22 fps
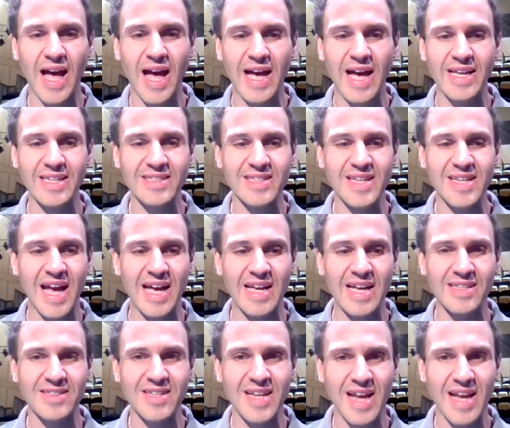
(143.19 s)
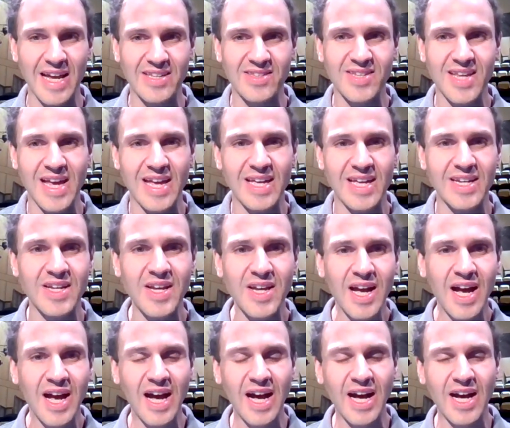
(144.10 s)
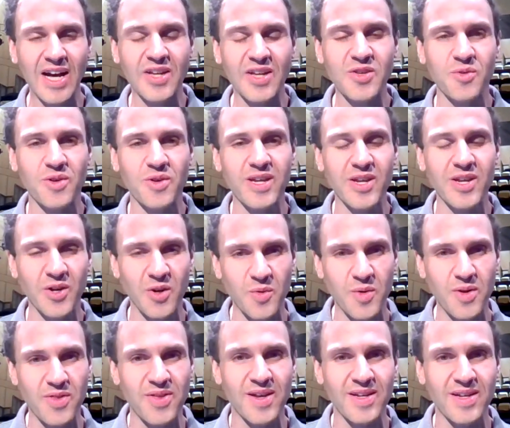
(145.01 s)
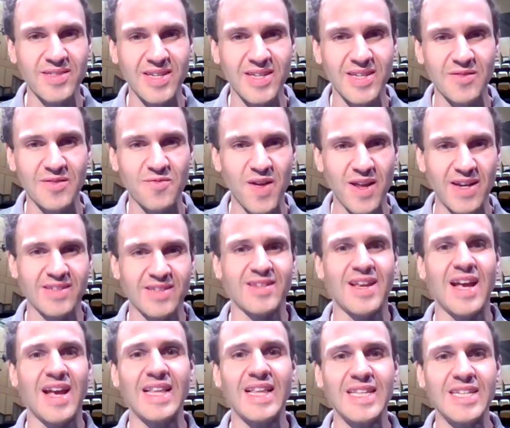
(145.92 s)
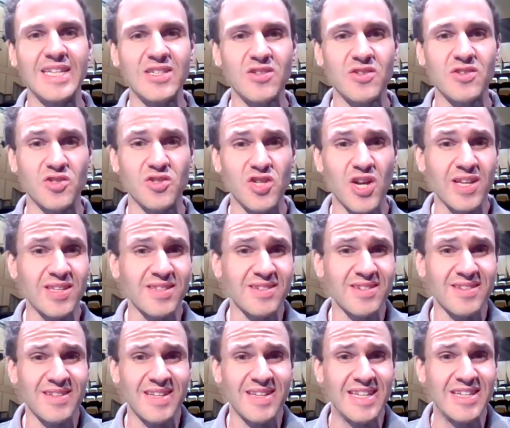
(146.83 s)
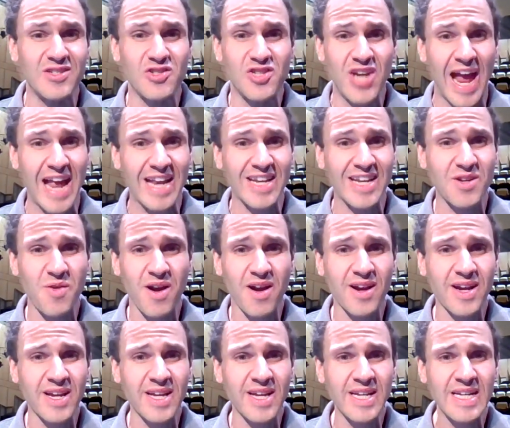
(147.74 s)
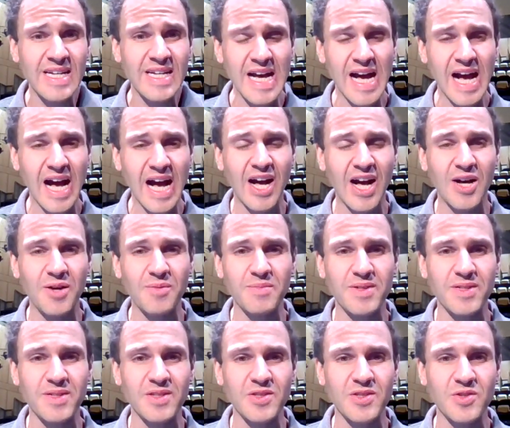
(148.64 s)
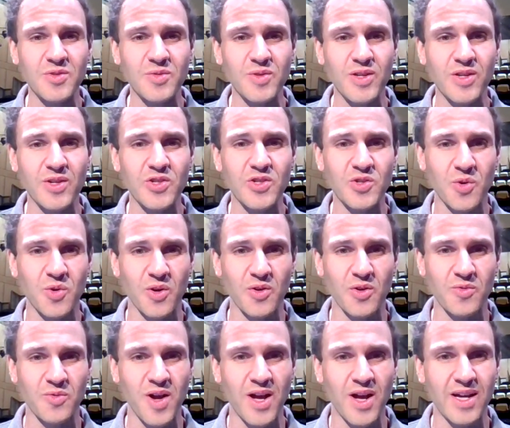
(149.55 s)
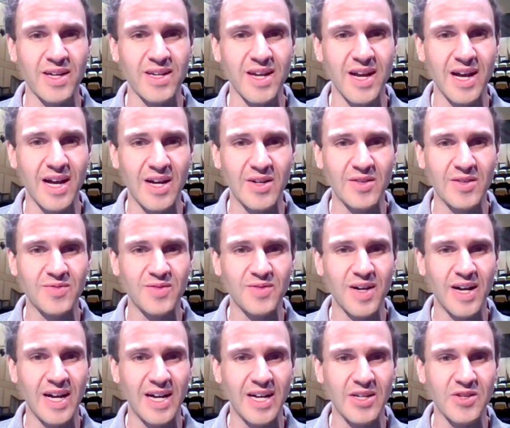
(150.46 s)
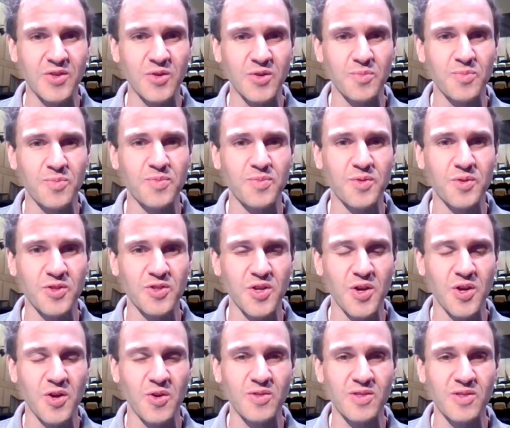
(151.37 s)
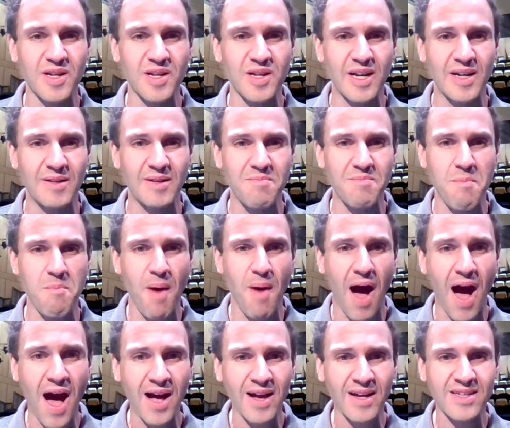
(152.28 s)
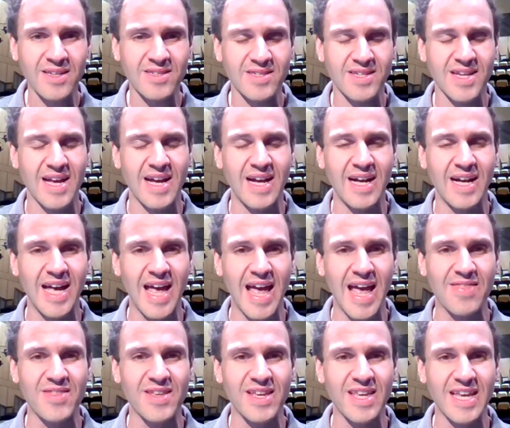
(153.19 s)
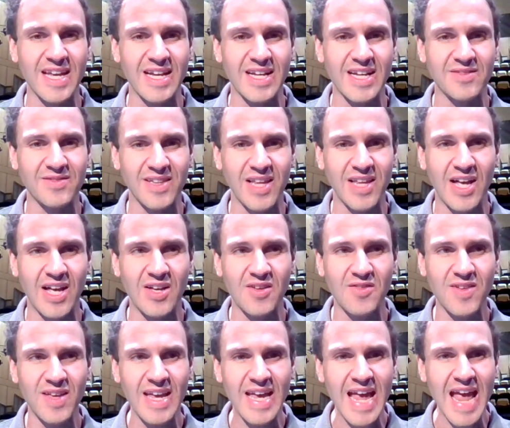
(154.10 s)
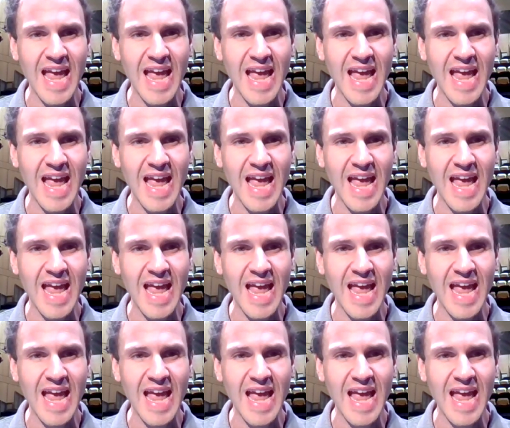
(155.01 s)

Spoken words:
As I said, you were here with us at Venice Island just in January, doing a short run of your shows, Box and The King of Love.